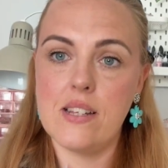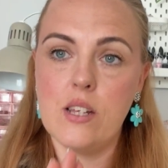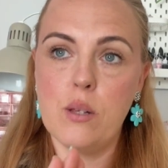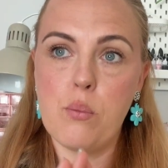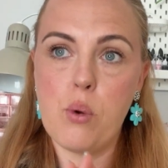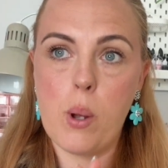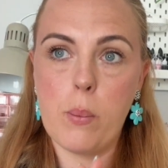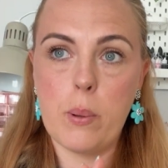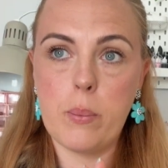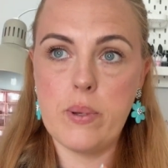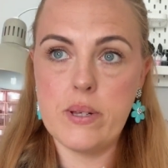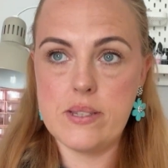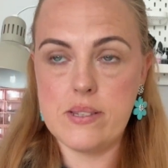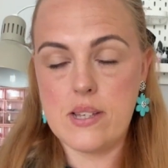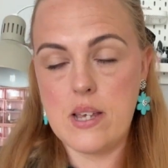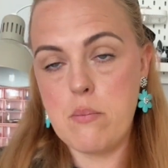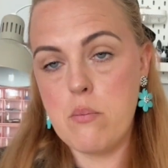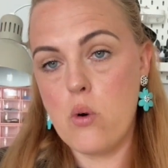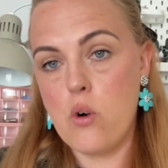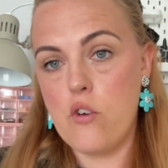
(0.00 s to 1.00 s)
you'll probably
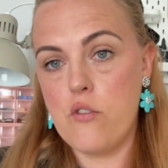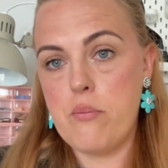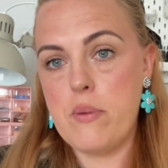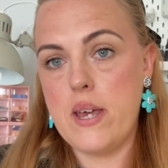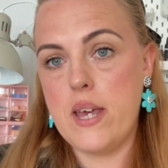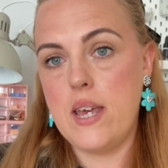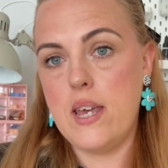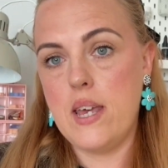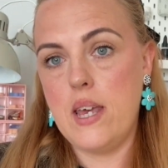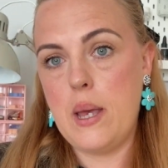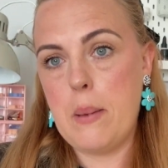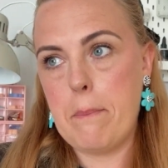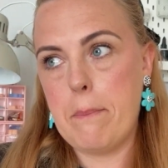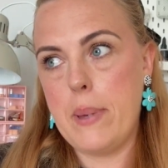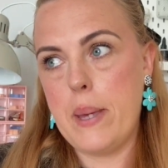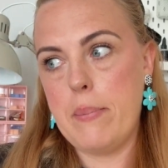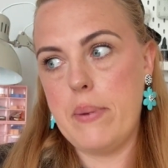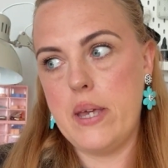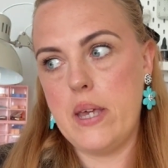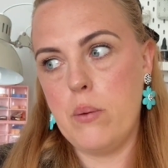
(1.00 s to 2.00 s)
see more of me
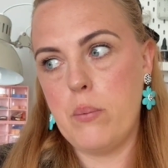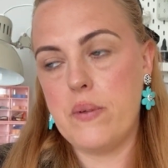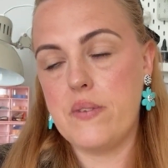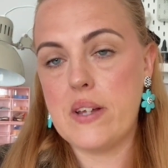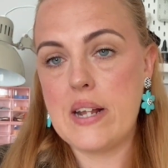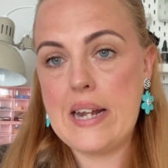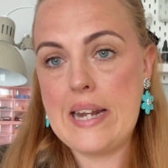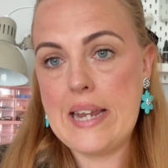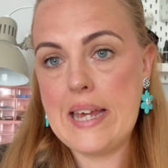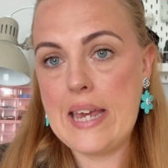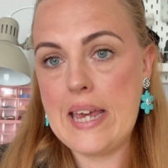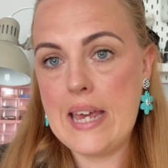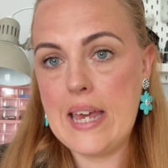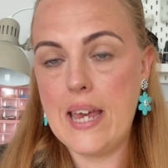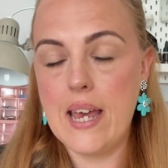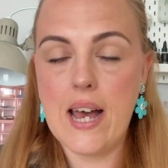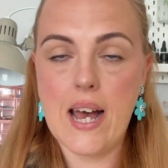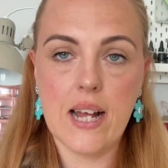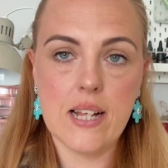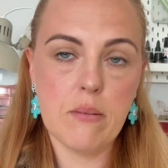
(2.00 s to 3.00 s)
maybe with
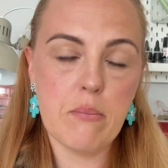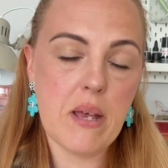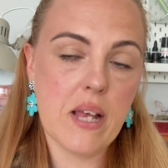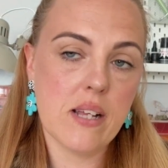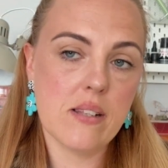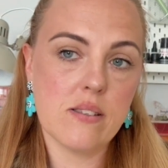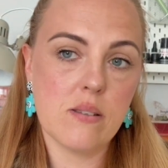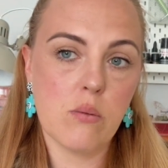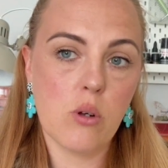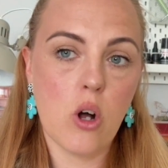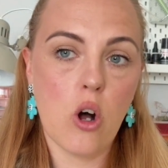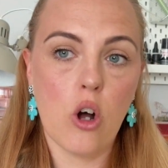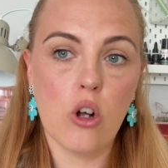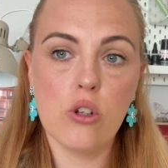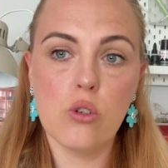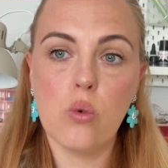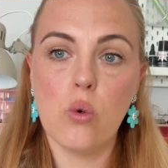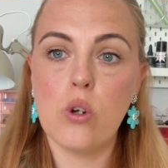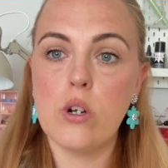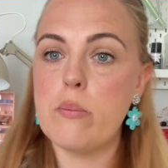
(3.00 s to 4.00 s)
clay and making some
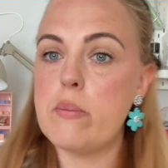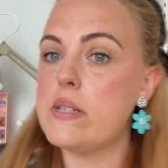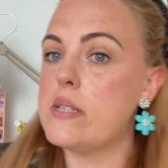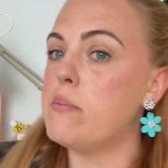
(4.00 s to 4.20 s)
garden ornaments,